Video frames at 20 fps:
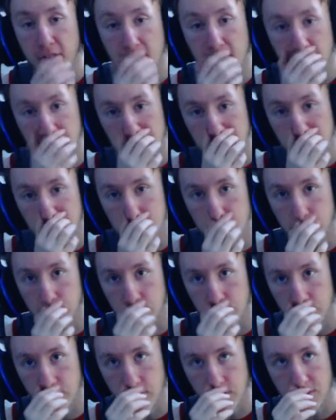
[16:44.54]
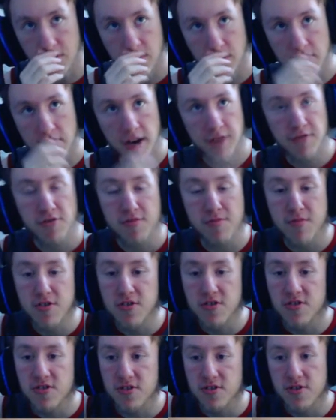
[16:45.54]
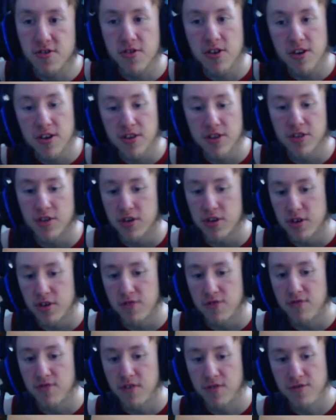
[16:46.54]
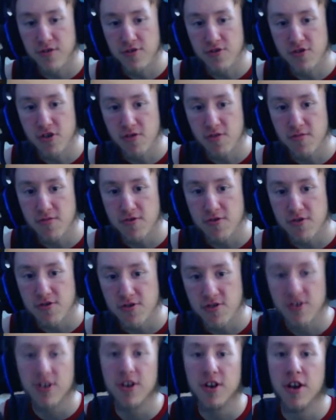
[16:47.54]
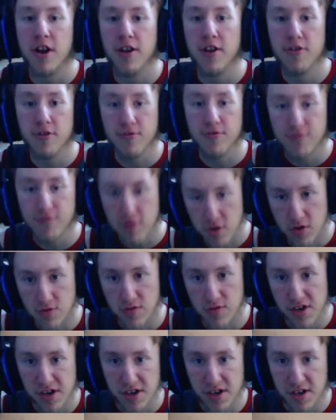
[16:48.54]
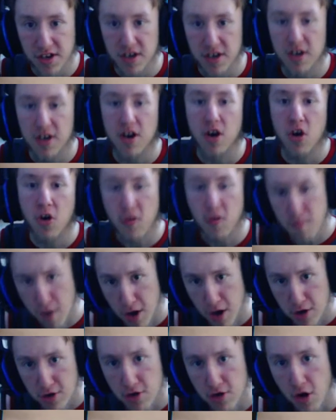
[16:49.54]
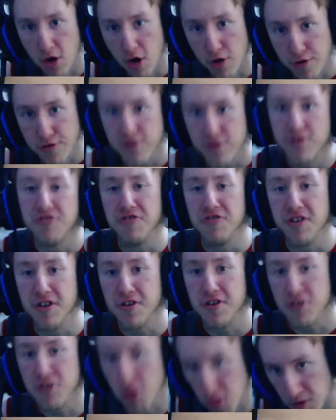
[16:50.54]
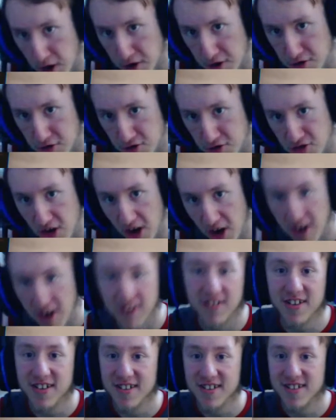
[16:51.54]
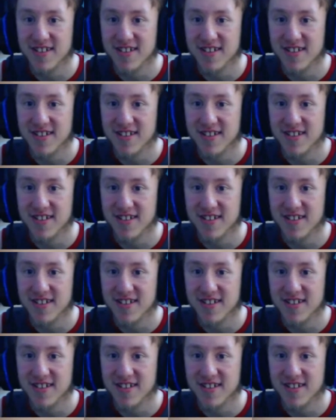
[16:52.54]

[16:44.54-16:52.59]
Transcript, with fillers: Shmear again with another announcement. Fluffy Chops is a furry. Oh my gosh, you didn't know that, did you?